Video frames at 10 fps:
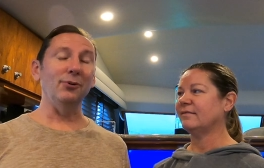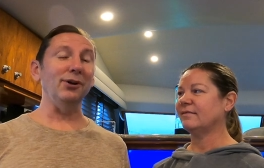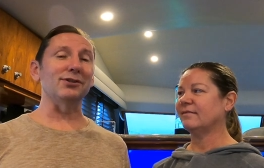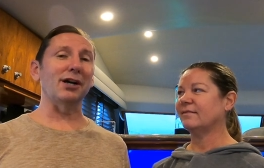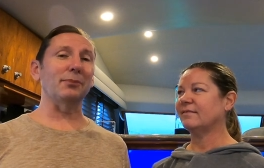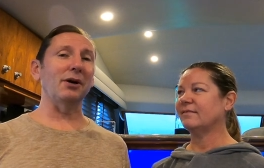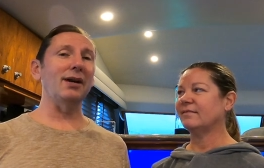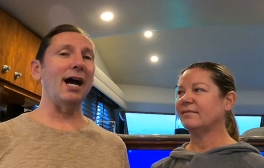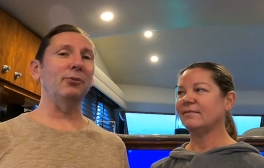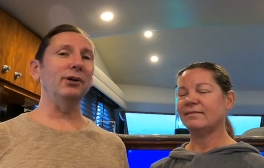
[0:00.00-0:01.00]
Speaker 1: we're going to talk
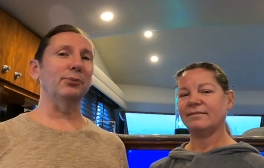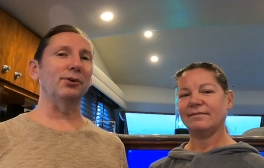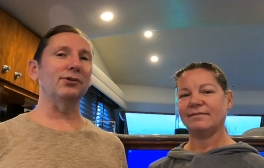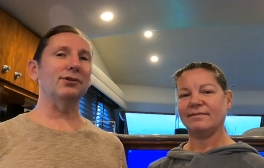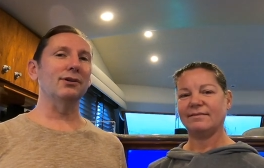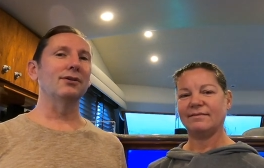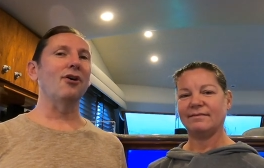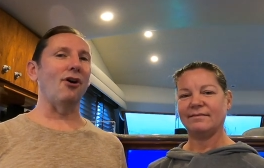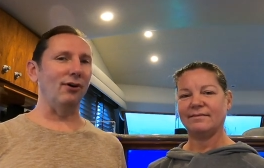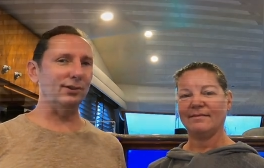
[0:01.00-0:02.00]
about how we approached
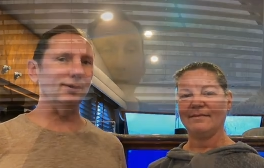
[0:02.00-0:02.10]
all